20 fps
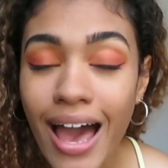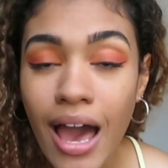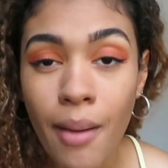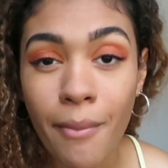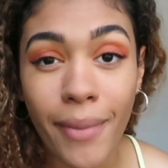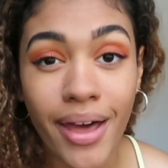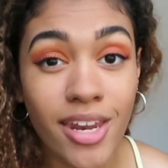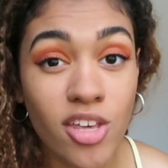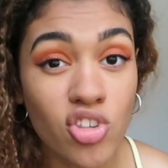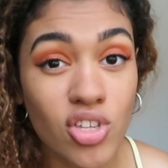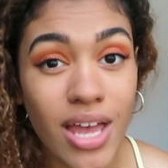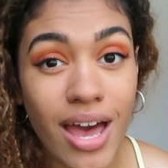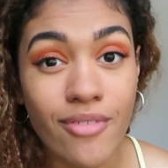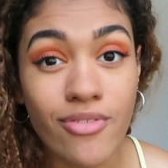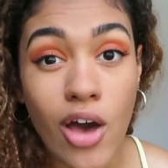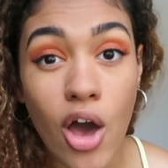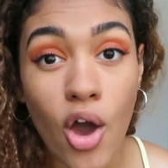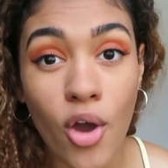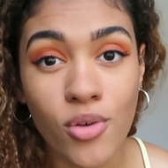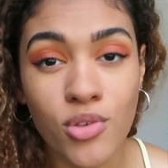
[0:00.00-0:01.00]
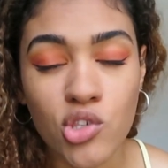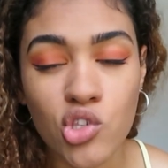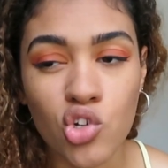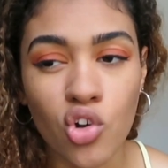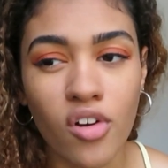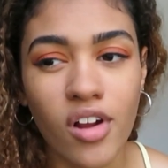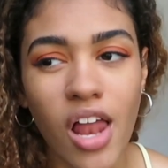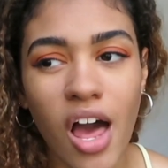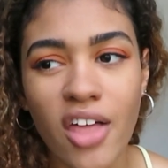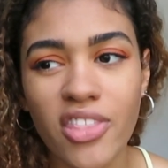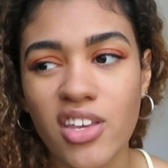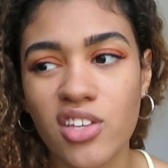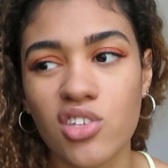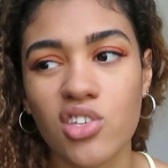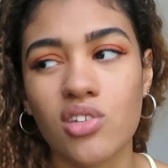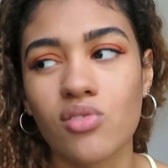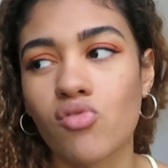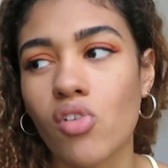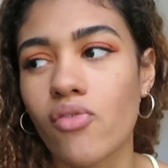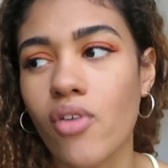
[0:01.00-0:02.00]
and manage to have her own storyline that
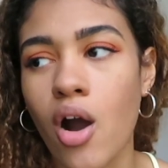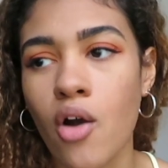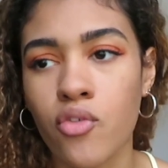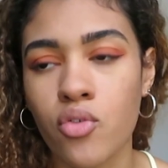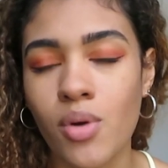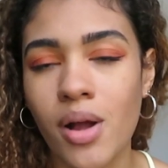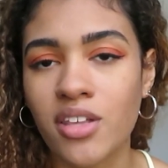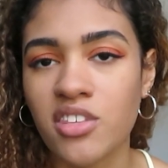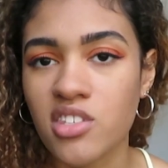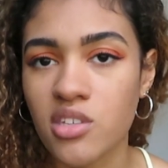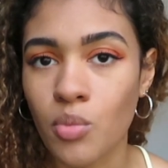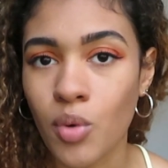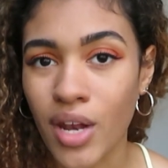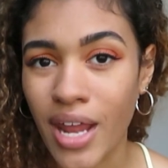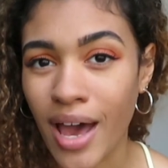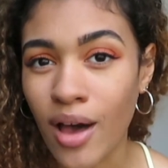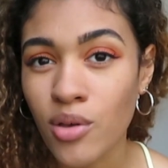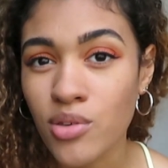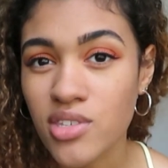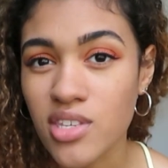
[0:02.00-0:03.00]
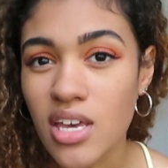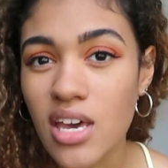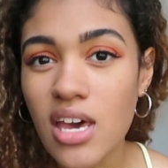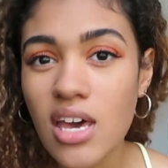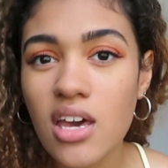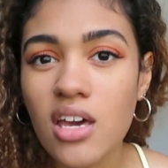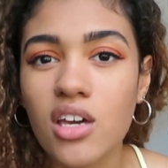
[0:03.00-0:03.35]
doesn't revolve around someone else.